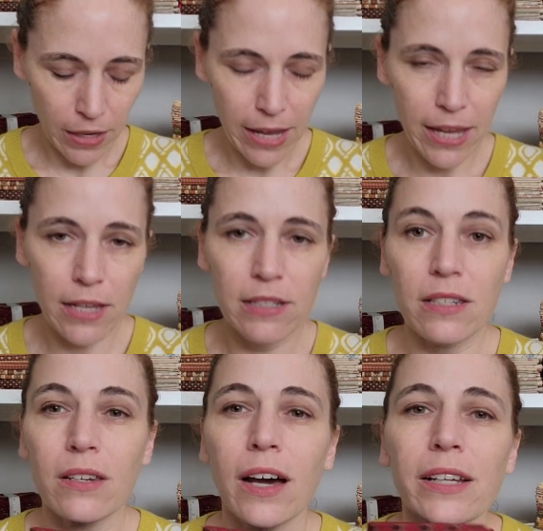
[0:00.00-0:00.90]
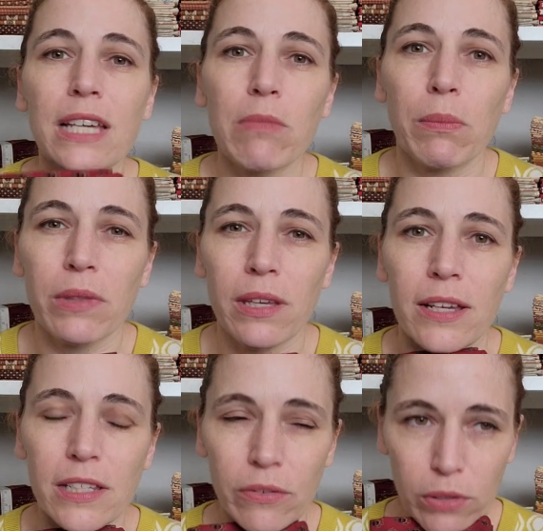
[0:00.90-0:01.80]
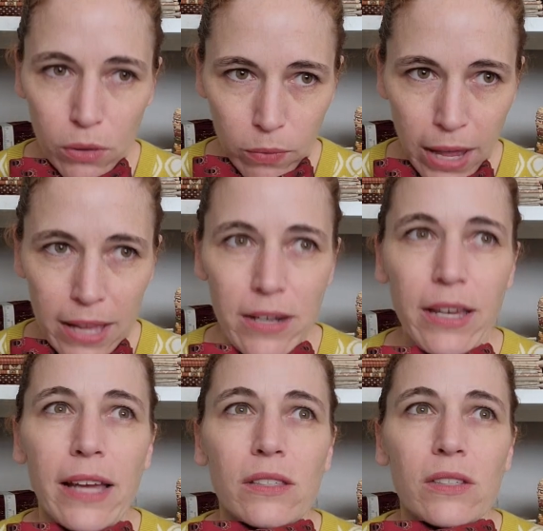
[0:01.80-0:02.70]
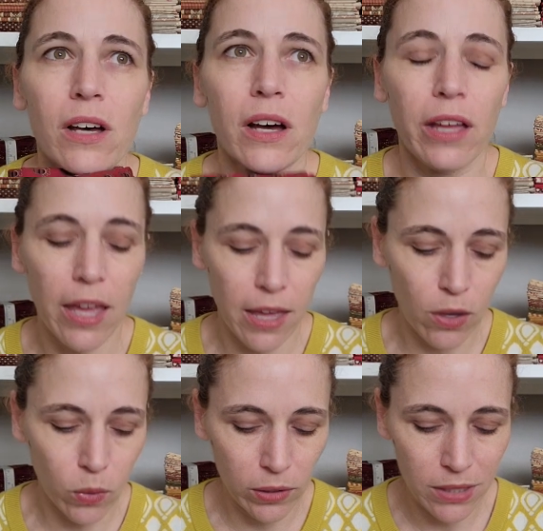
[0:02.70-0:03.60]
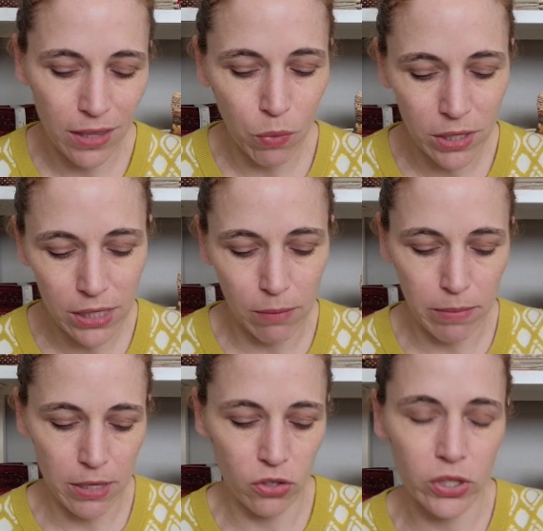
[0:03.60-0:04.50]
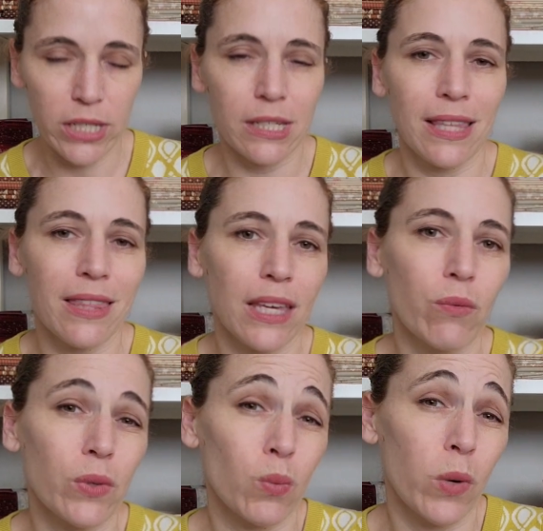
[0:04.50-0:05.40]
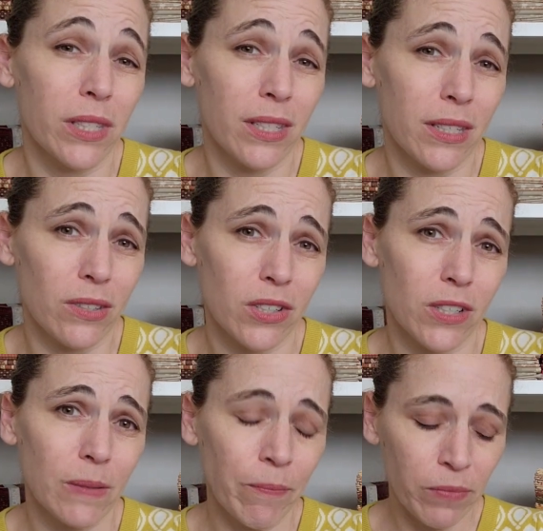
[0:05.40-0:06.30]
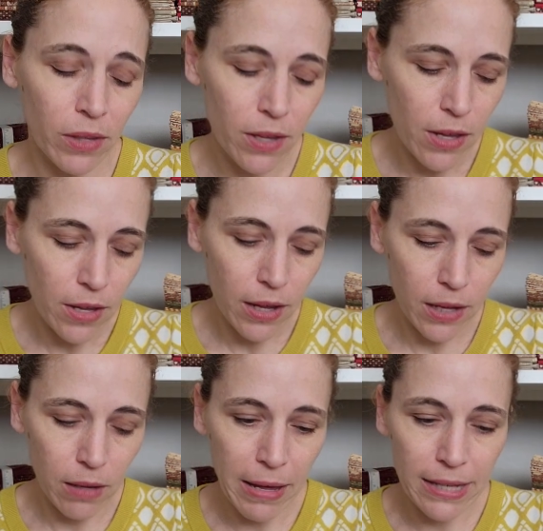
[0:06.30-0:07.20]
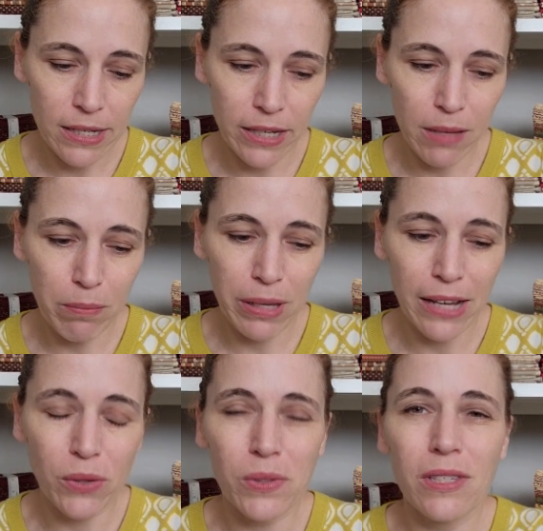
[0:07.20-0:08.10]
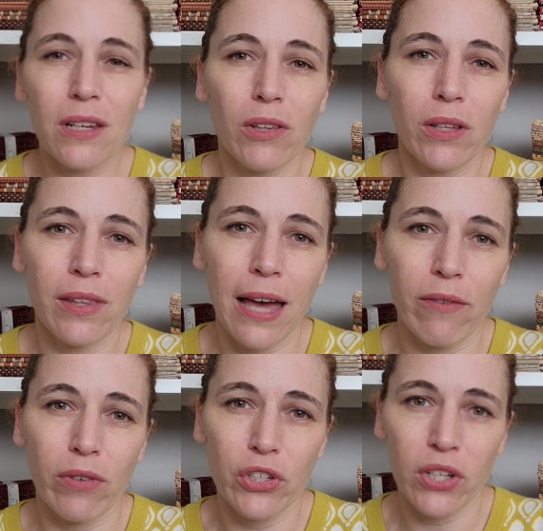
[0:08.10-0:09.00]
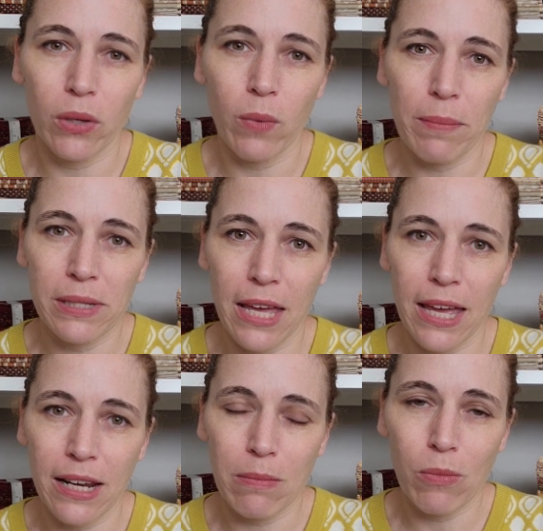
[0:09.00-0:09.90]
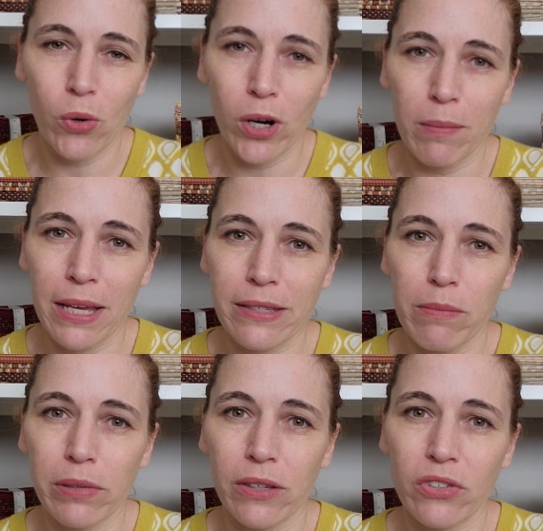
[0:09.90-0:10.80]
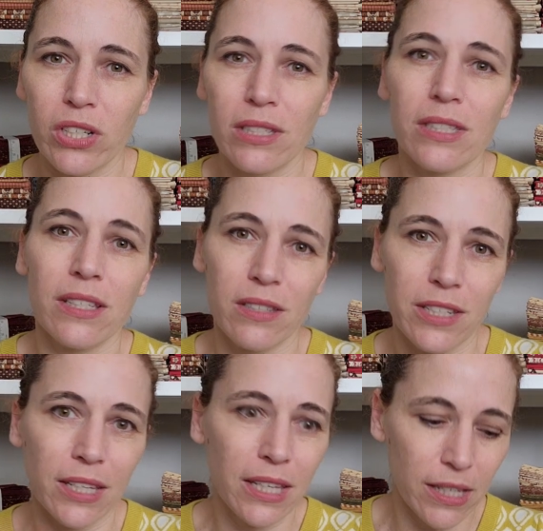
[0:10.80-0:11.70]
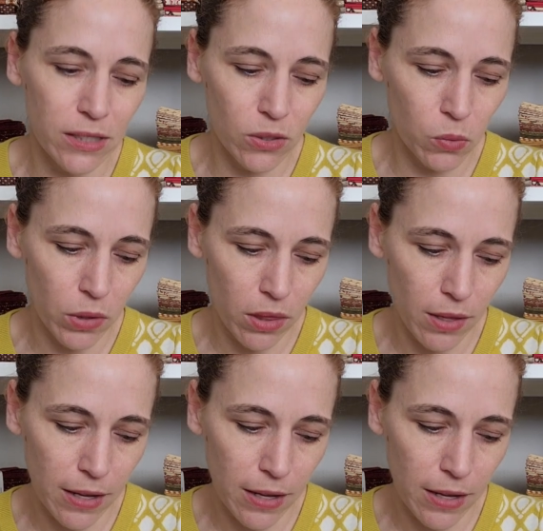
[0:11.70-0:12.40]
I did not come up with the idea for the red. I saw a quilt, I want to say on Pinterest. I think it was One Sister had done it, but I don't see it on that version on their website anymore because I believe she since did kits with